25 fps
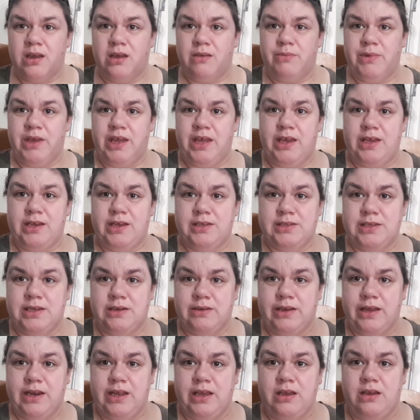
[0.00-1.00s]
And my head is
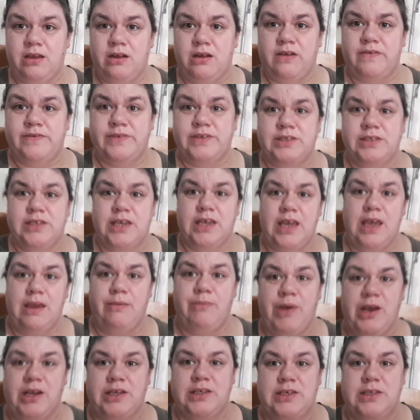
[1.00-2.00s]
now getting cut off since I
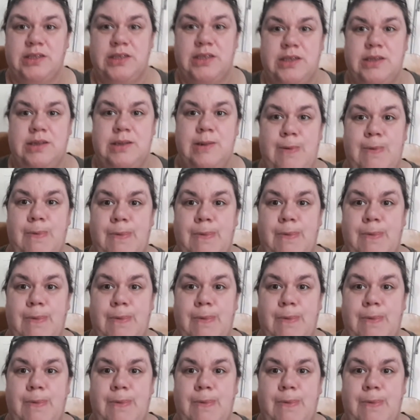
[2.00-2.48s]
came back to the...